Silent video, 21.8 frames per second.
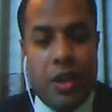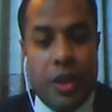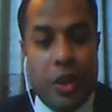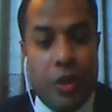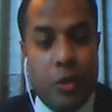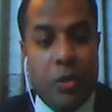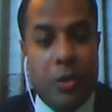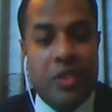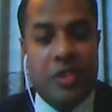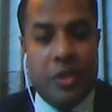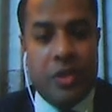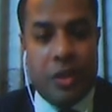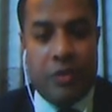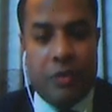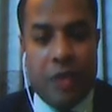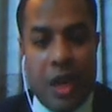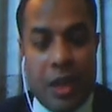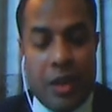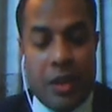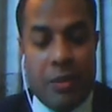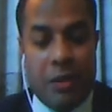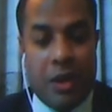the University of
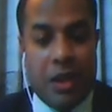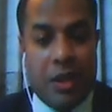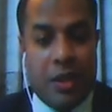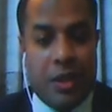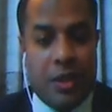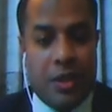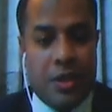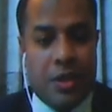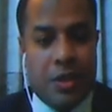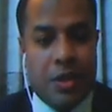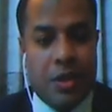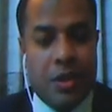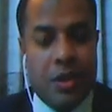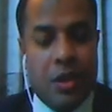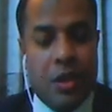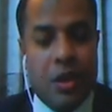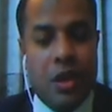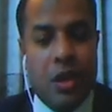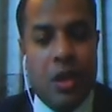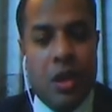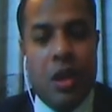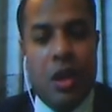Dhaka, Bangladesh.
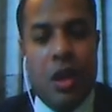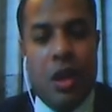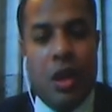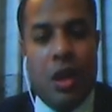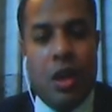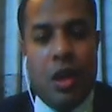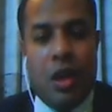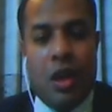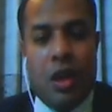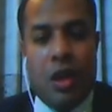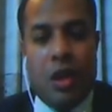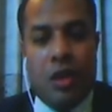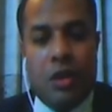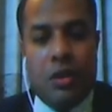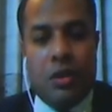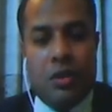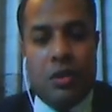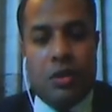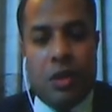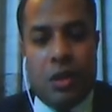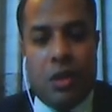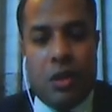
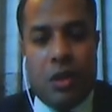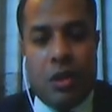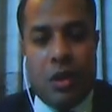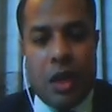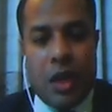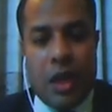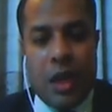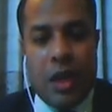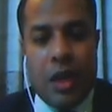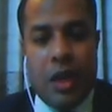So